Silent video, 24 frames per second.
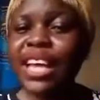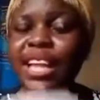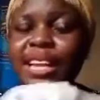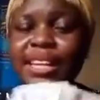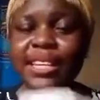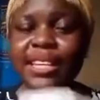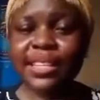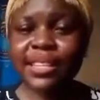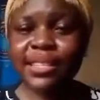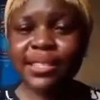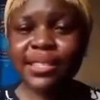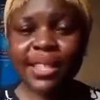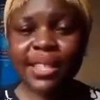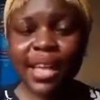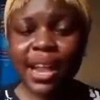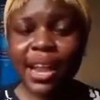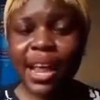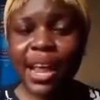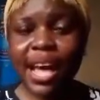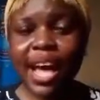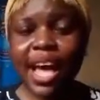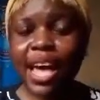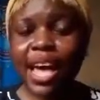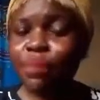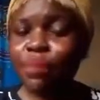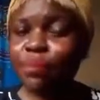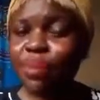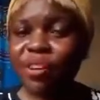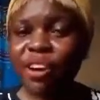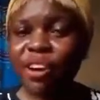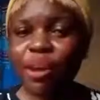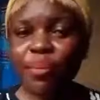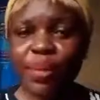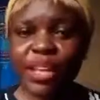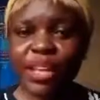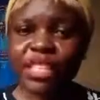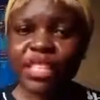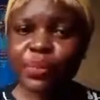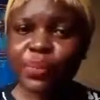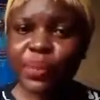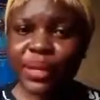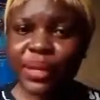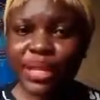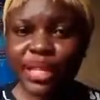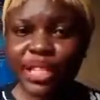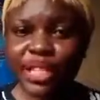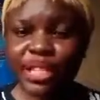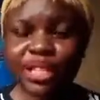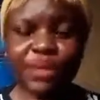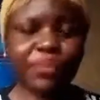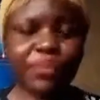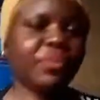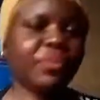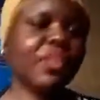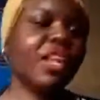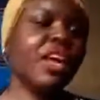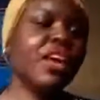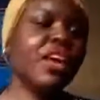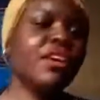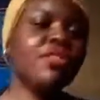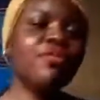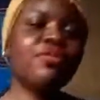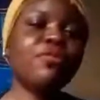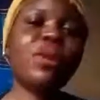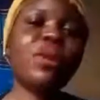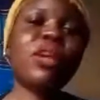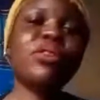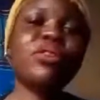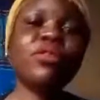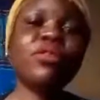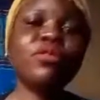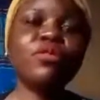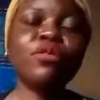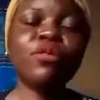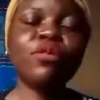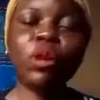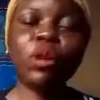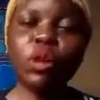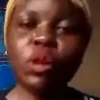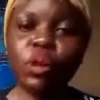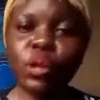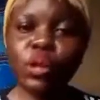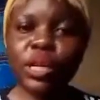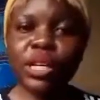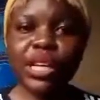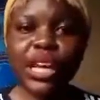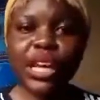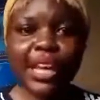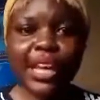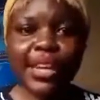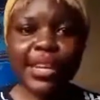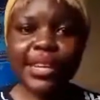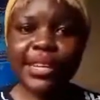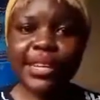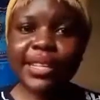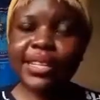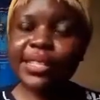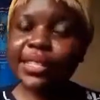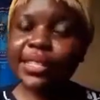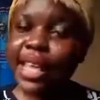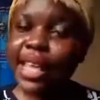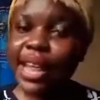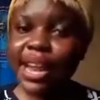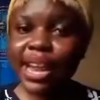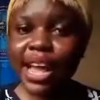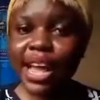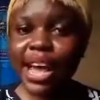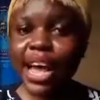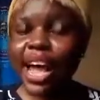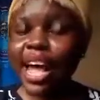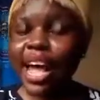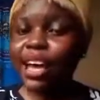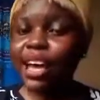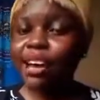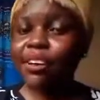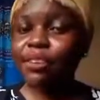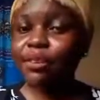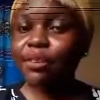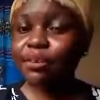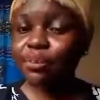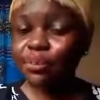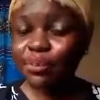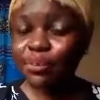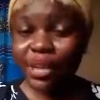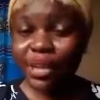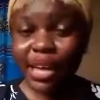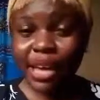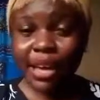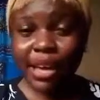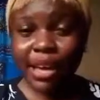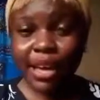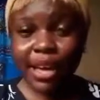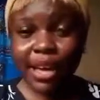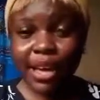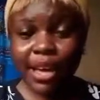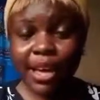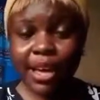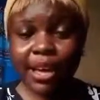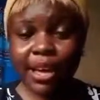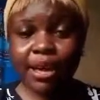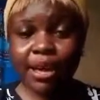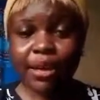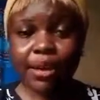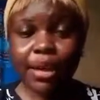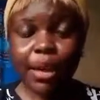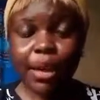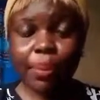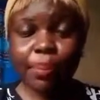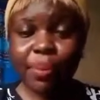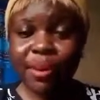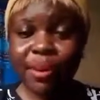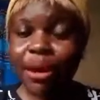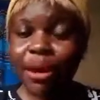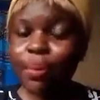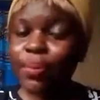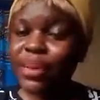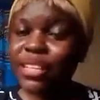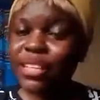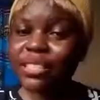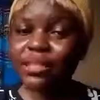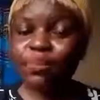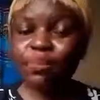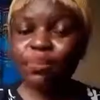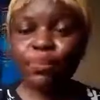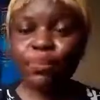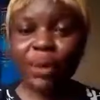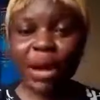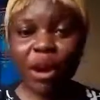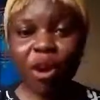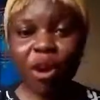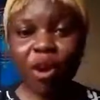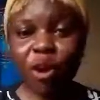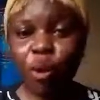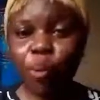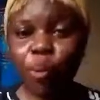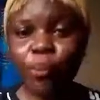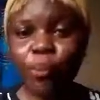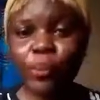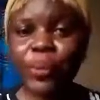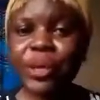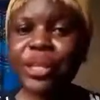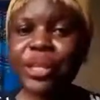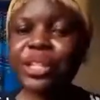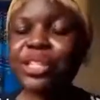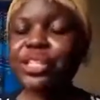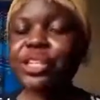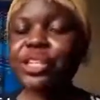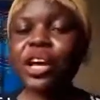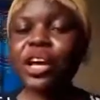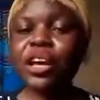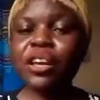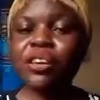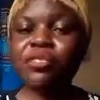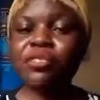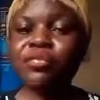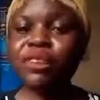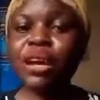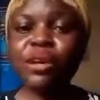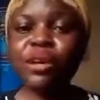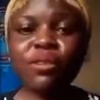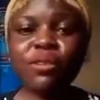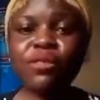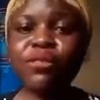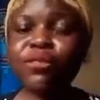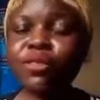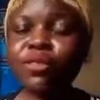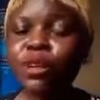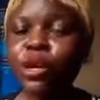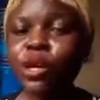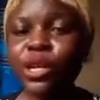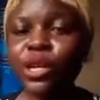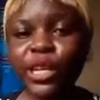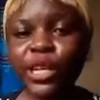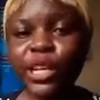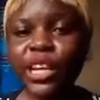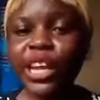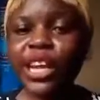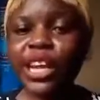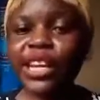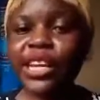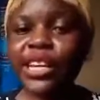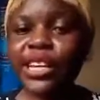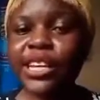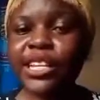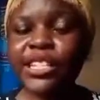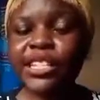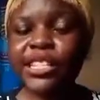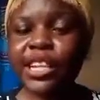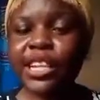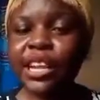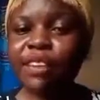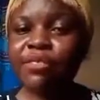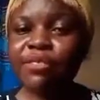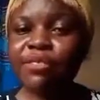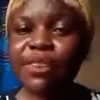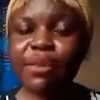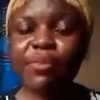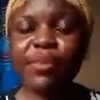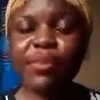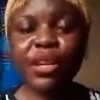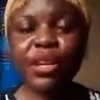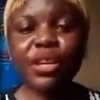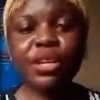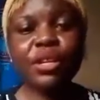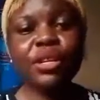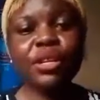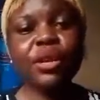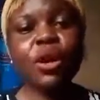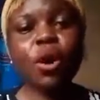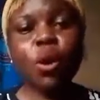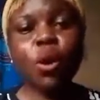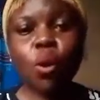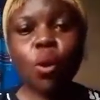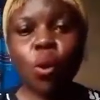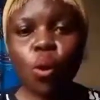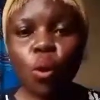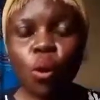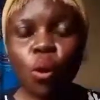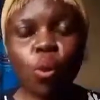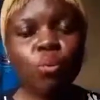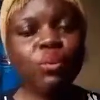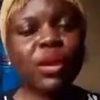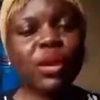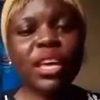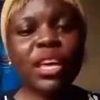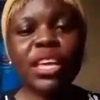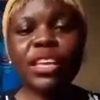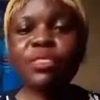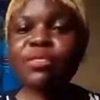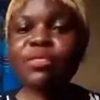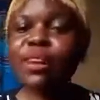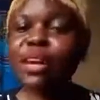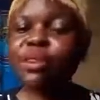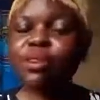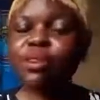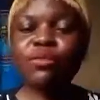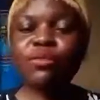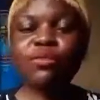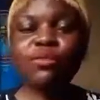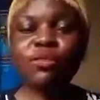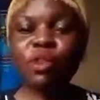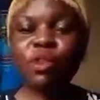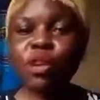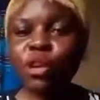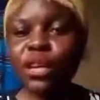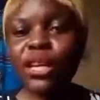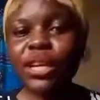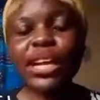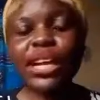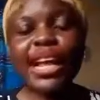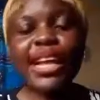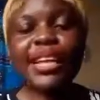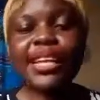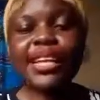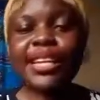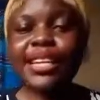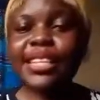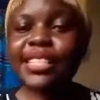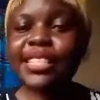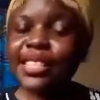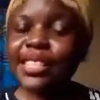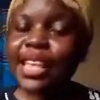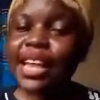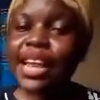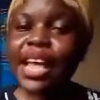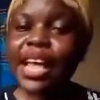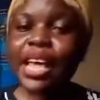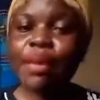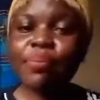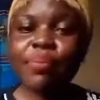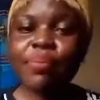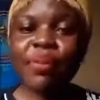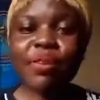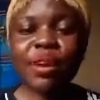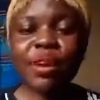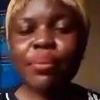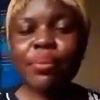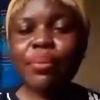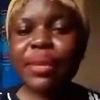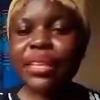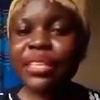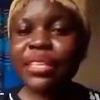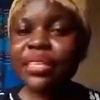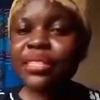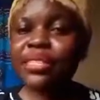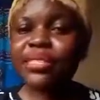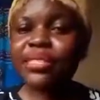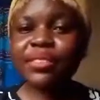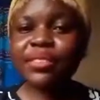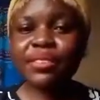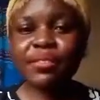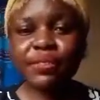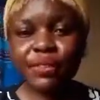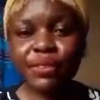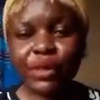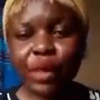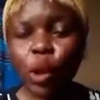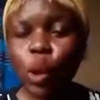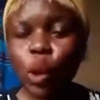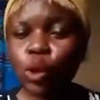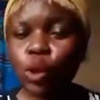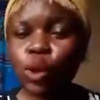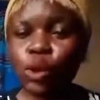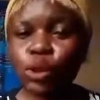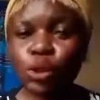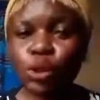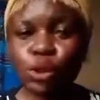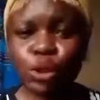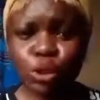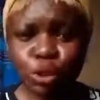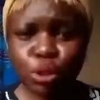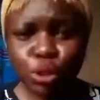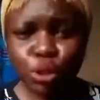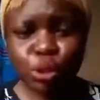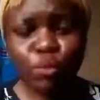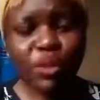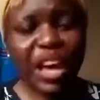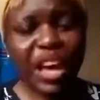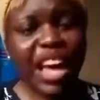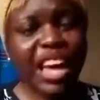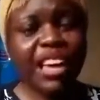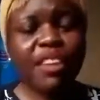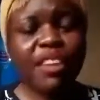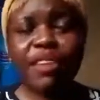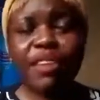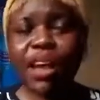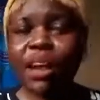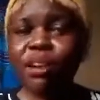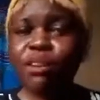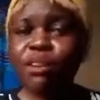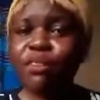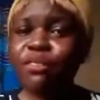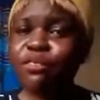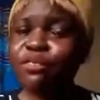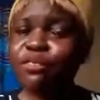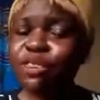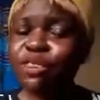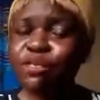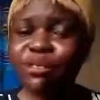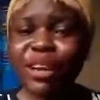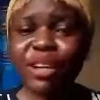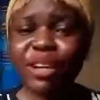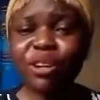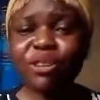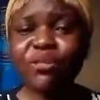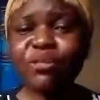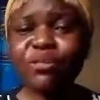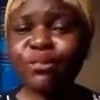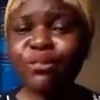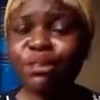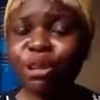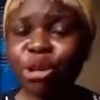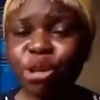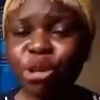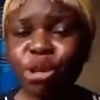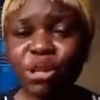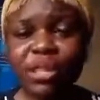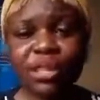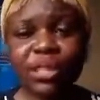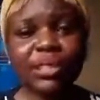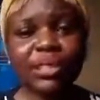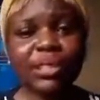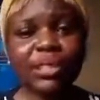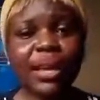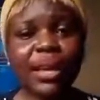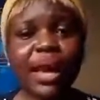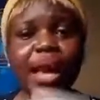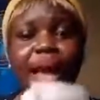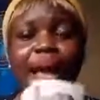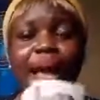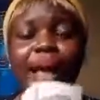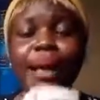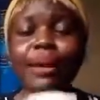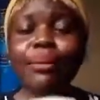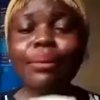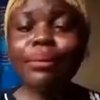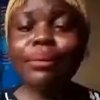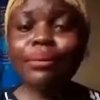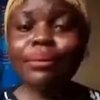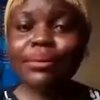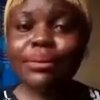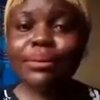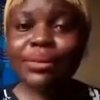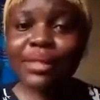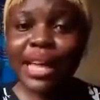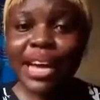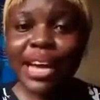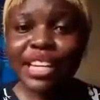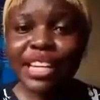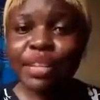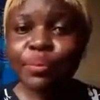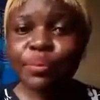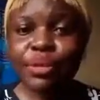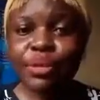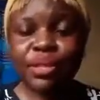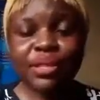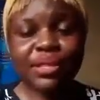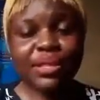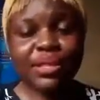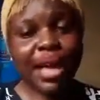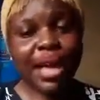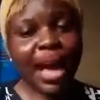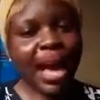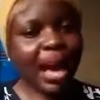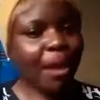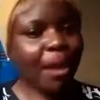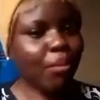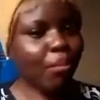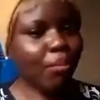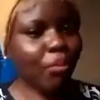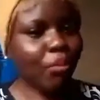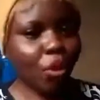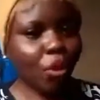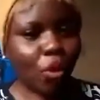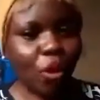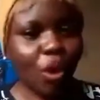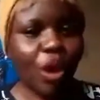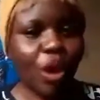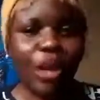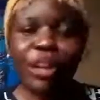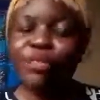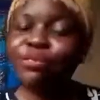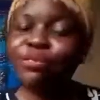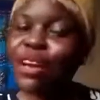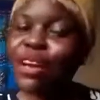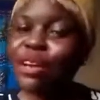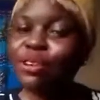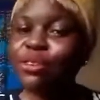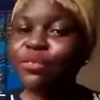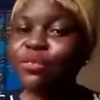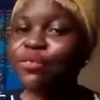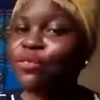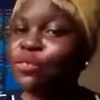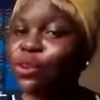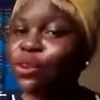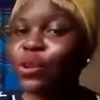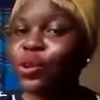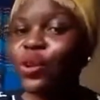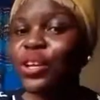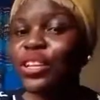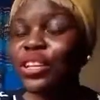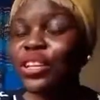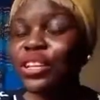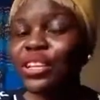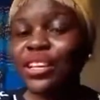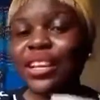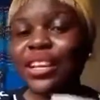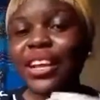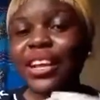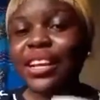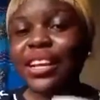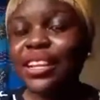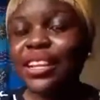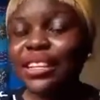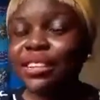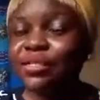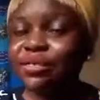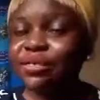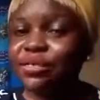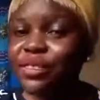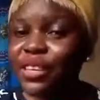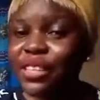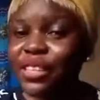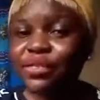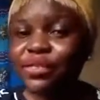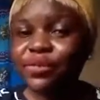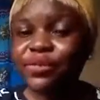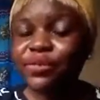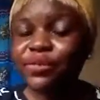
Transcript: Lady Stella Empowerment page, if you are not following Lady Stella Empowerment backup page, if you are not following Lady Stella Family Home, if you are not following Lady Stella Empowerment CV on YouTube, if you are not following Sandy Beauty and More, if you are not following Lady Faith